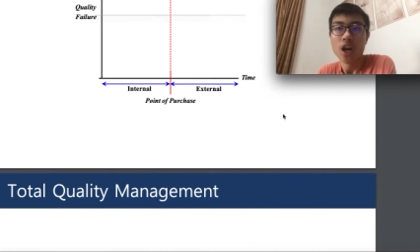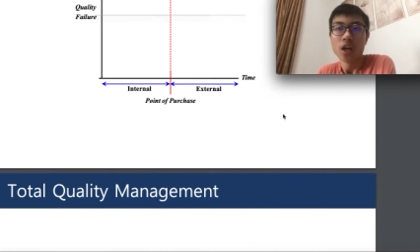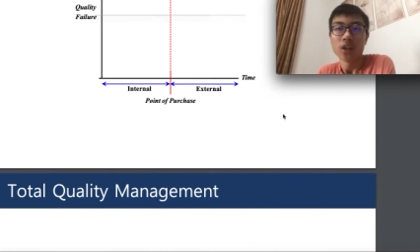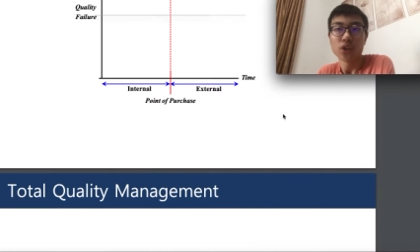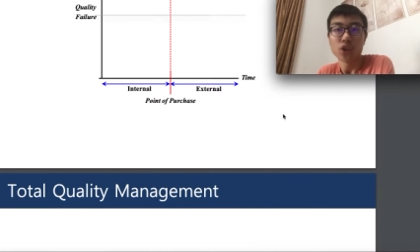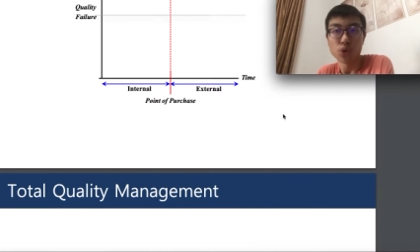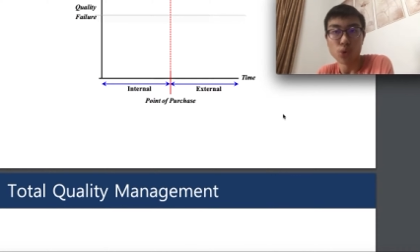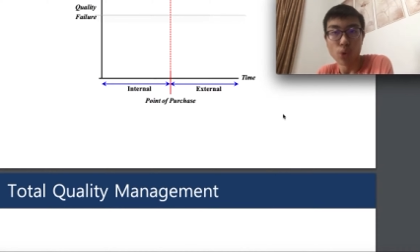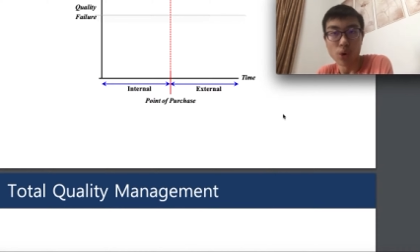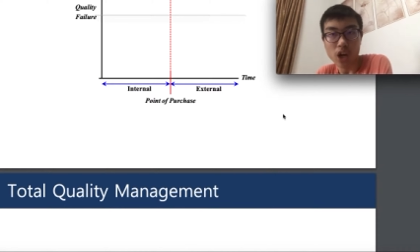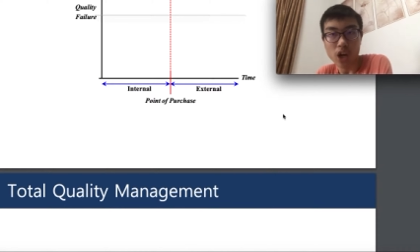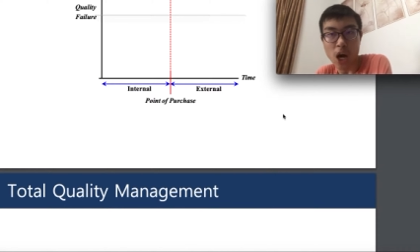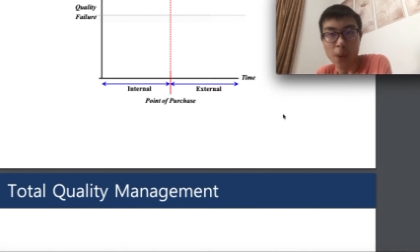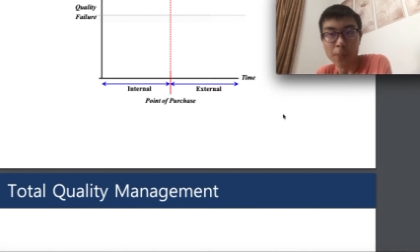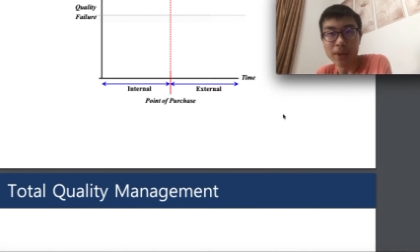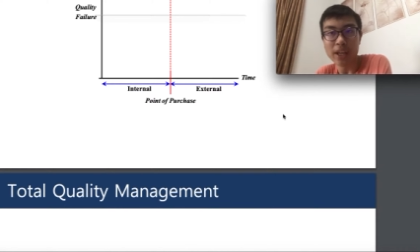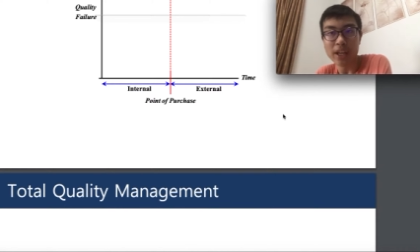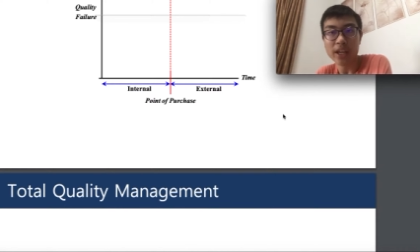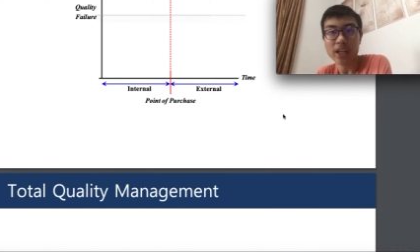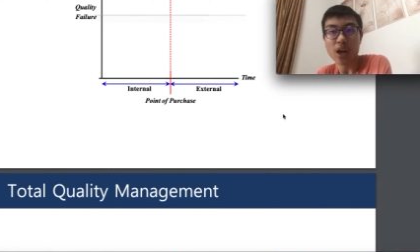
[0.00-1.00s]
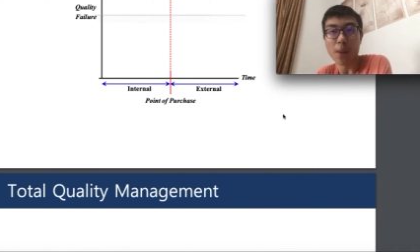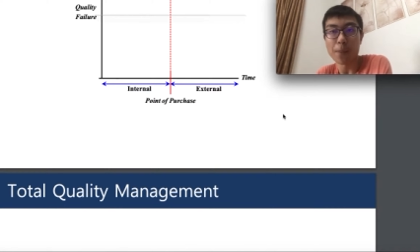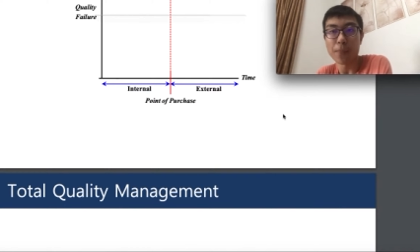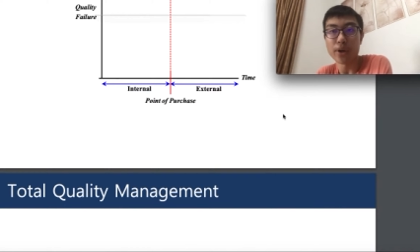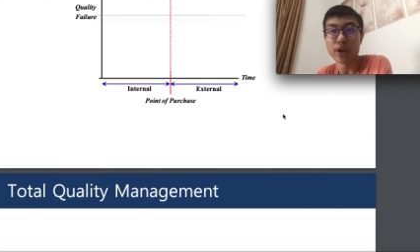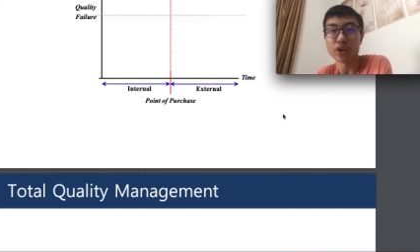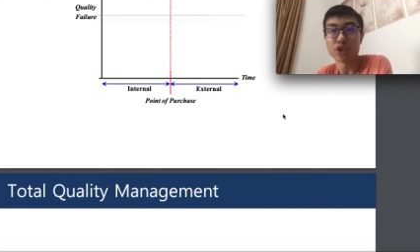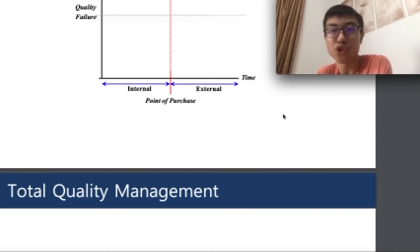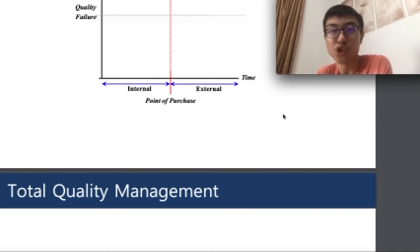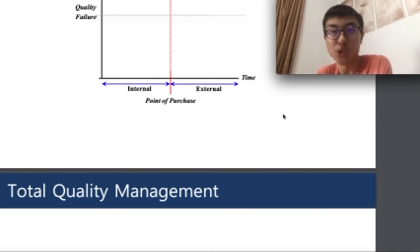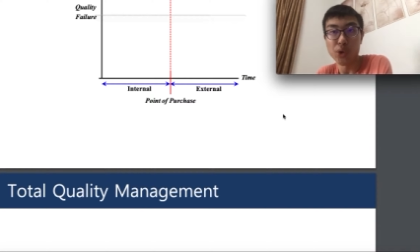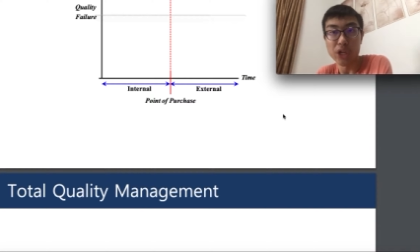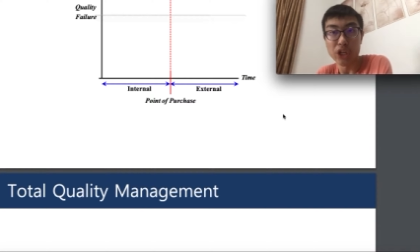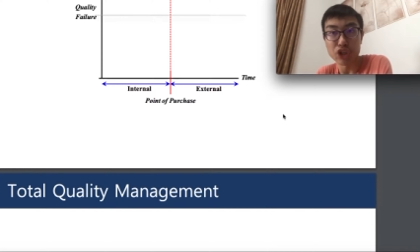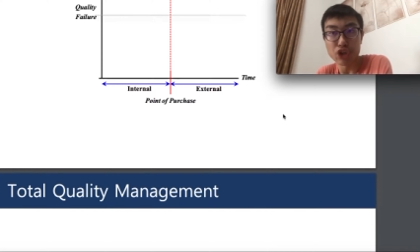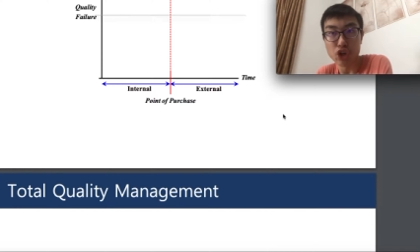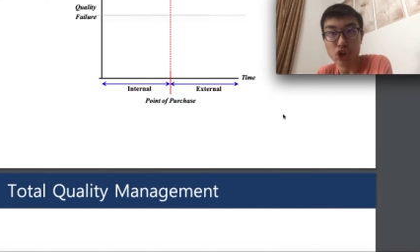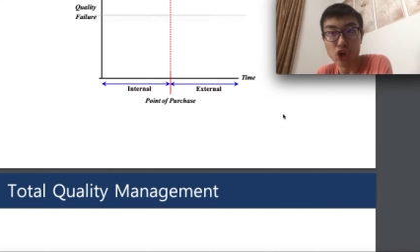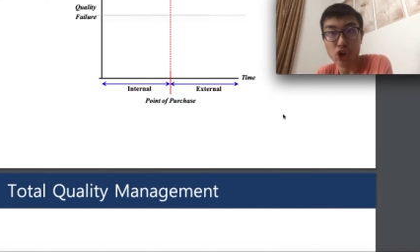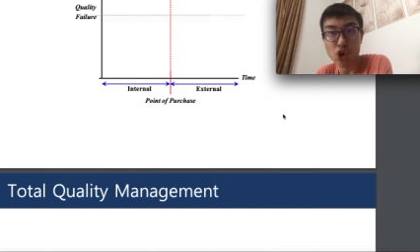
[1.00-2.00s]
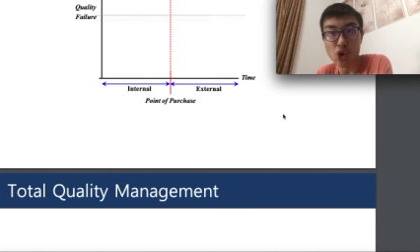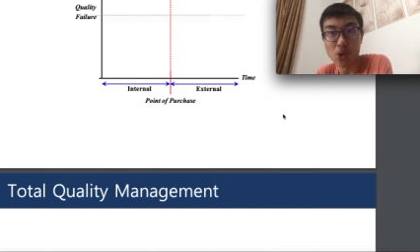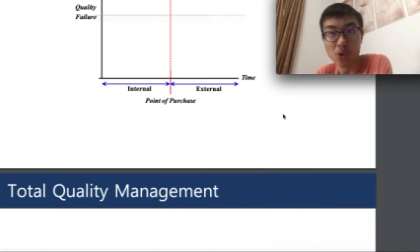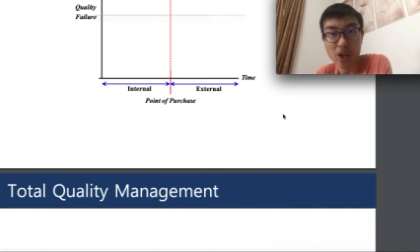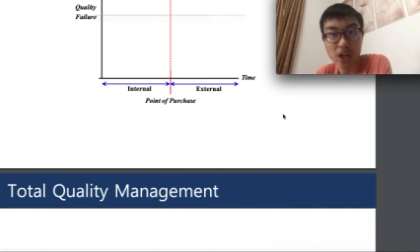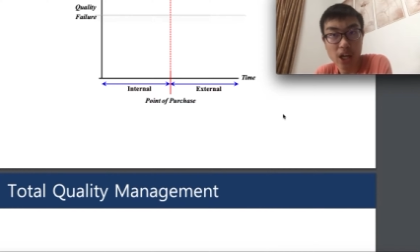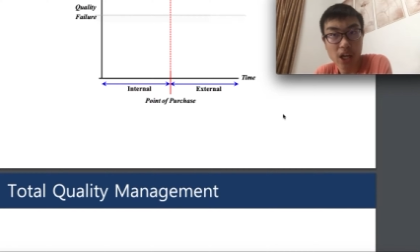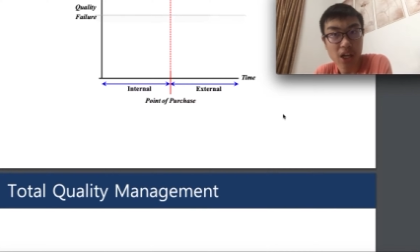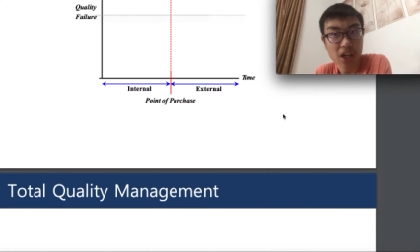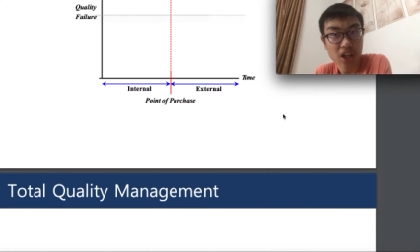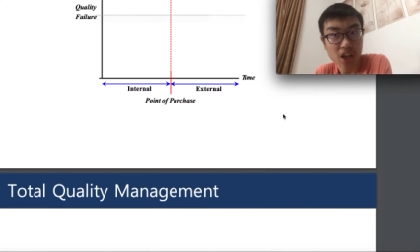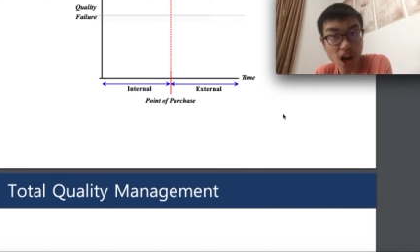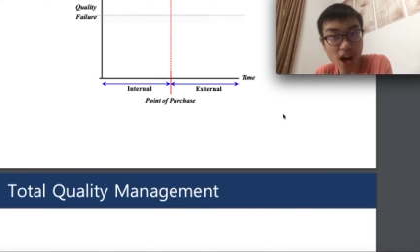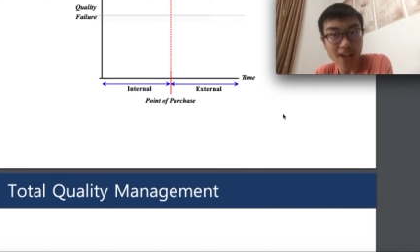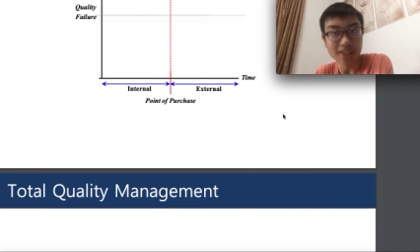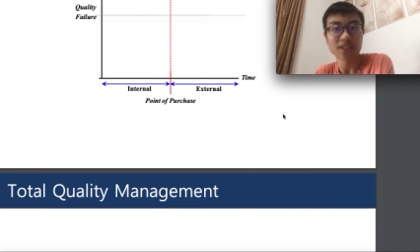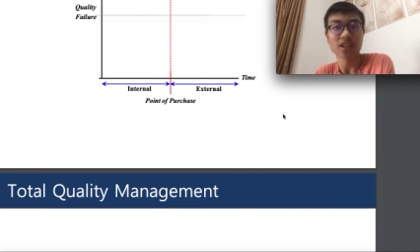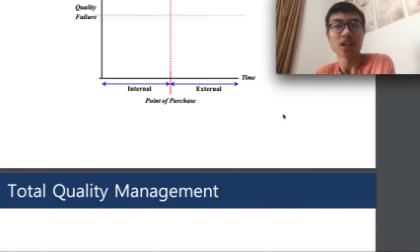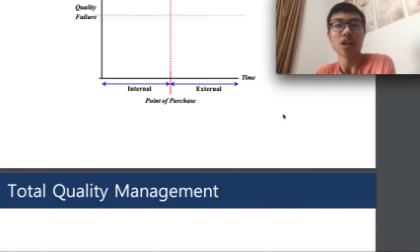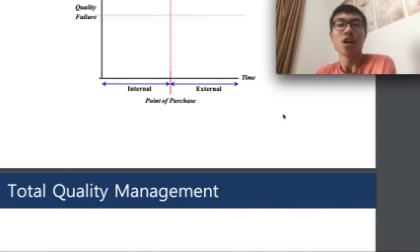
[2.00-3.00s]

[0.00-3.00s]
to your company compared to your internal cost.